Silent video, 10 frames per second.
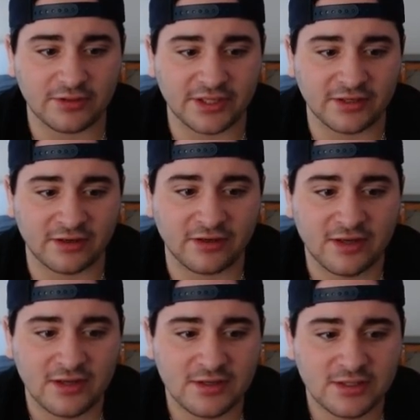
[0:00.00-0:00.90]
here,
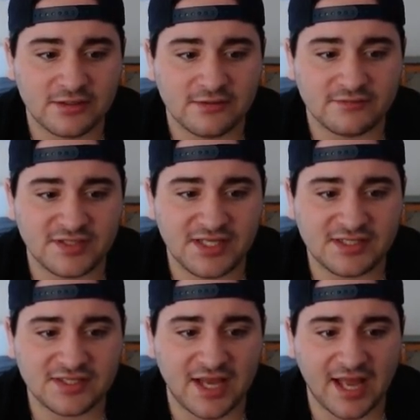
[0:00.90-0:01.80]
D
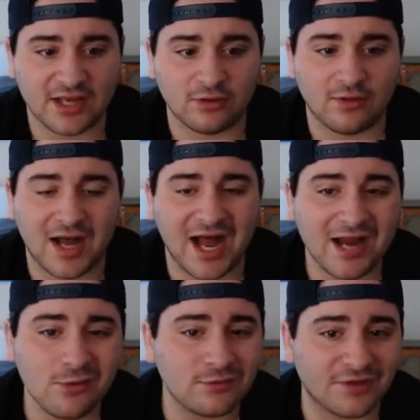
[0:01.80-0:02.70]
tackle.
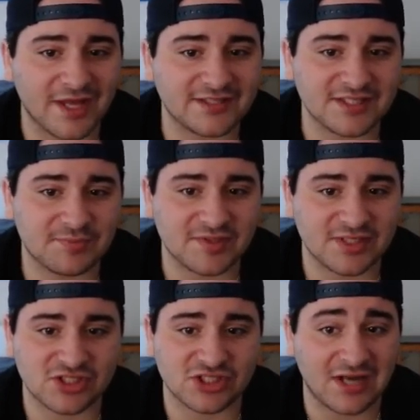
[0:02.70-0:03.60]
I don't like this
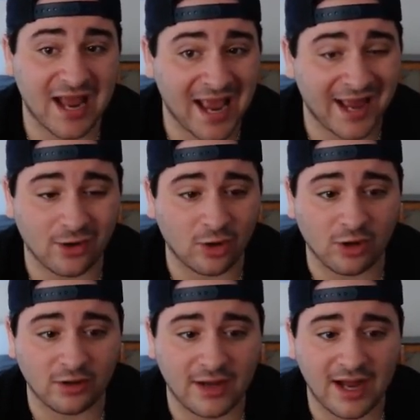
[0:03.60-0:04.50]
position at
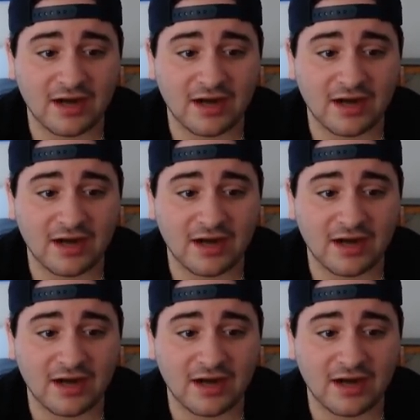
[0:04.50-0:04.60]
all. I